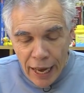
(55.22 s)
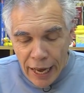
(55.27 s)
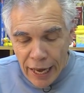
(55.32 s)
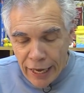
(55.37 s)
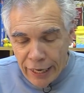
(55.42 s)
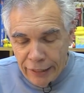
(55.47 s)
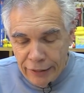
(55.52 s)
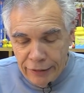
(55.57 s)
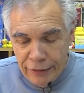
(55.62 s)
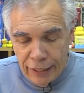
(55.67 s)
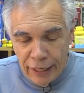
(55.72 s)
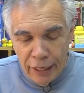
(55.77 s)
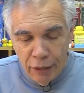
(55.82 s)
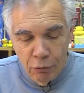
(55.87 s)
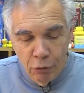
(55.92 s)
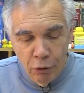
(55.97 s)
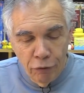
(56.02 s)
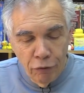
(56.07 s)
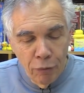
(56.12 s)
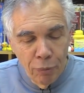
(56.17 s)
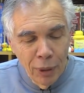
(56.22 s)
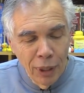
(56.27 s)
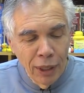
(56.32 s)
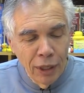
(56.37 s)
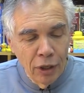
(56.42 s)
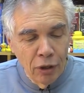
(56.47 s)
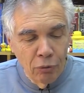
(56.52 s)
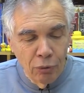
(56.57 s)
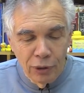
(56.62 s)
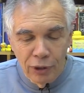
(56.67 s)
And we're
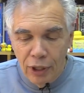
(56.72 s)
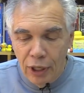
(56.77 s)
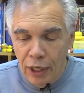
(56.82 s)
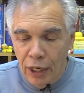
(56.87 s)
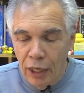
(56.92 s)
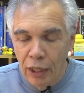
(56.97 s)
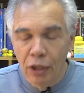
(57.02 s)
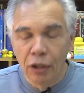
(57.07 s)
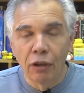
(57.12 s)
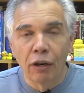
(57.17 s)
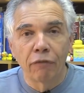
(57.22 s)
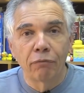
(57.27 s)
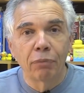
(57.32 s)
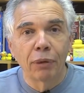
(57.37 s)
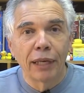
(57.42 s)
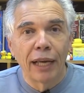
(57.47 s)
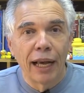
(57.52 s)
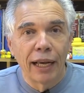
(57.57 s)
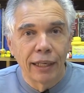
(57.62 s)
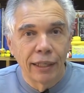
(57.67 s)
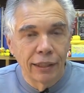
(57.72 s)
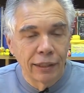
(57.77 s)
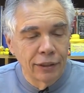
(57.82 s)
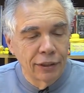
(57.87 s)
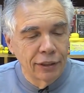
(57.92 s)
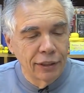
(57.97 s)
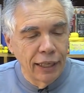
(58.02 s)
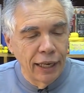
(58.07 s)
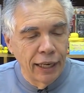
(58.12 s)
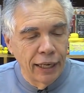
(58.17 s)
familiar with the color of
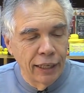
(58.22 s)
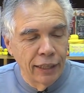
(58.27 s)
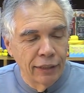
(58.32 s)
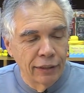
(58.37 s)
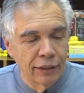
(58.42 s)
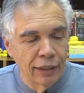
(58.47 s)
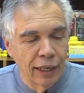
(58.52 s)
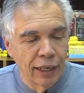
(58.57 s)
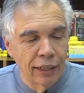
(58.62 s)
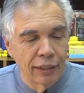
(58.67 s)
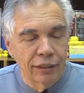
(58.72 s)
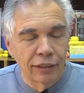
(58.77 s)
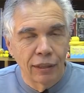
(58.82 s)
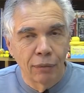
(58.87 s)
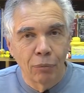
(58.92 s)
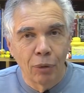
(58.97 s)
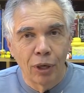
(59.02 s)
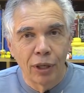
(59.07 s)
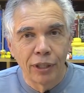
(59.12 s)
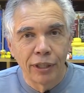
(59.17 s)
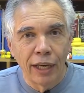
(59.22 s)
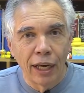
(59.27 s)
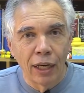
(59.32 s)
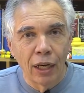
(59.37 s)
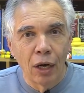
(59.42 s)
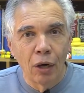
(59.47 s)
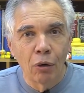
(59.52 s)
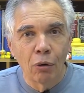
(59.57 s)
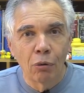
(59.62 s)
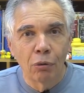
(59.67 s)
bananas, and some are
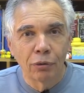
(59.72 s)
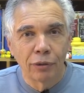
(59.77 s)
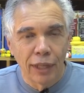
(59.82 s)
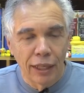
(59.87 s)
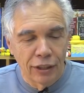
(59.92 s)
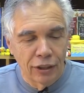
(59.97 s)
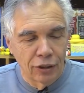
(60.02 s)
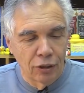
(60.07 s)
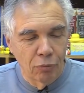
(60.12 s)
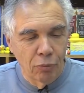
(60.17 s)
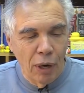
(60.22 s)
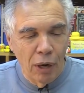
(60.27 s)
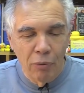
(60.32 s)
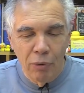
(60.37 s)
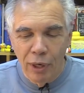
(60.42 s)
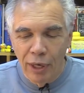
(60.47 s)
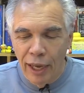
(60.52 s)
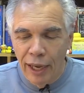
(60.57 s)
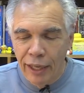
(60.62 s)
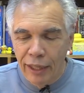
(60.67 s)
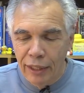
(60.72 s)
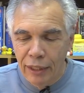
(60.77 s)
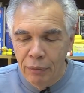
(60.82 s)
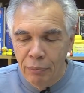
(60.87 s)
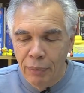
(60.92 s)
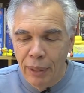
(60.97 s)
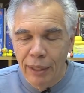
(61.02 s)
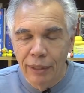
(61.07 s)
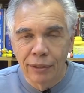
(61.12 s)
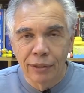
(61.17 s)
yellow, that's the way we like
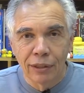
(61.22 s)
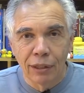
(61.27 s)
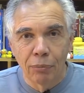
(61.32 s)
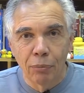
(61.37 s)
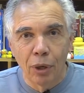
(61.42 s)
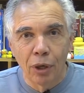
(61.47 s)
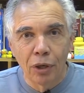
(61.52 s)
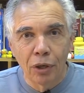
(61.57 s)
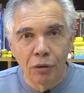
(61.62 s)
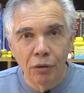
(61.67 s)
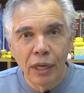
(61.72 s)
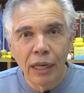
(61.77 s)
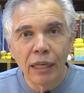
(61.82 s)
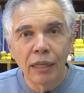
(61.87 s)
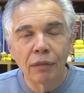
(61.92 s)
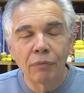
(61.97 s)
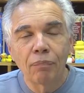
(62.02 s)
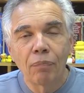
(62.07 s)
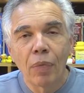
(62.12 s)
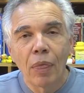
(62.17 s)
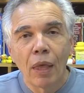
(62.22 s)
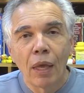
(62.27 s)
them, and some are green.